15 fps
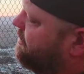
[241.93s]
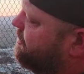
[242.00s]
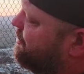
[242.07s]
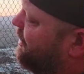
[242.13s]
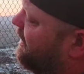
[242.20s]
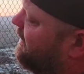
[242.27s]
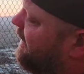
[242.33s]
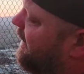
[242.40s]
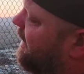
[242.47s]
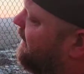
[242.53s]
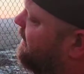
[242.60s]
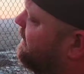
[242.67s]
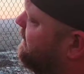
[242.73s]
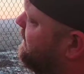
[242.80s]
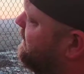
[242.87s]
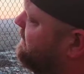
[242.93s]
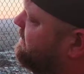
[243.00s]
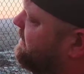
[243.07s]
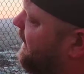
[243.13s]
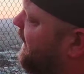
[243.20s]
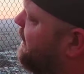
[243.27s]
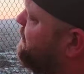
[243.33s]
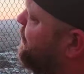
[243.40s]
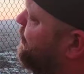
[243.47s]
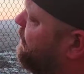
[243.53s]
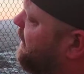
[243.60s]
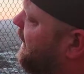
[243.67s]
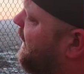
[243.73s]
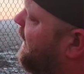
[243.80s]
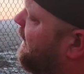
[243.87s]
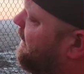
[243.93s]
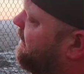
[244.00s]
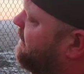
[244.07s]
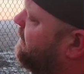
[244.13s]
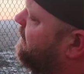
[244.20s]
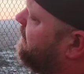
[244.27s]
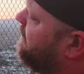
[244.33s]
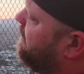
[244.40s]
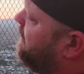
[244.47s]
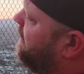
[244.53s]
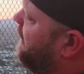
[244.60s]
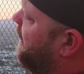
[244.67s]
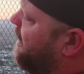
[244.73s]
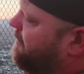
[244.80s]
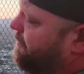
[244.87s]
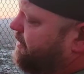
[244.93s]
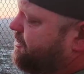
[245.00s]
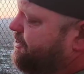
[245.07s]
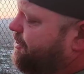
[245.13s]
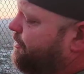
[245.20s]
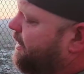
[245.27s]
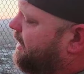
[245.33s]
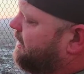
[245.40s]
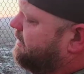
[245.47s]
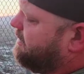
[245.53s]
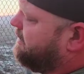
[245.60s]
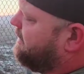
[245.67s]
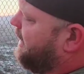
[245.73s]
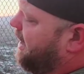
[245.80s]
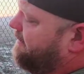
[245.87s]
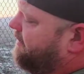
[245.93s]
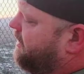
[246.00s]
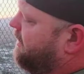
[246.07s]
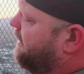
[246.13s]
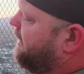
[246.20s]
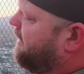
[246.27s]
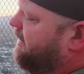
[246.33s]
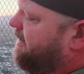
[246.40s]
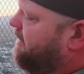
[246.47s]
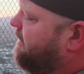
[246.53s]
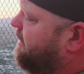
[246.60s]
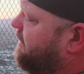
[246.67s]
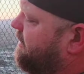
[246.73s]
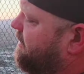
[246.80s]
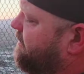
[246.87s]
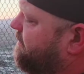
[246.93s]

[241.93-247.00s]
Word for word: can check out any time you like, but you can never leave.